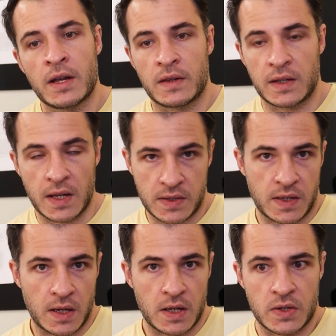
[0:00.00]
the test
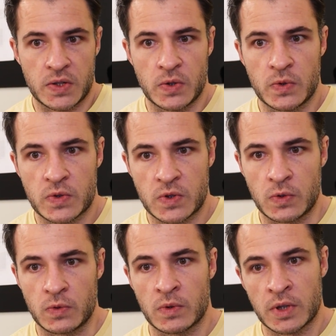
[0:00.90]
set is used
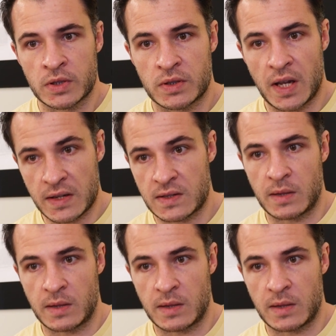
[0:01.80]
to test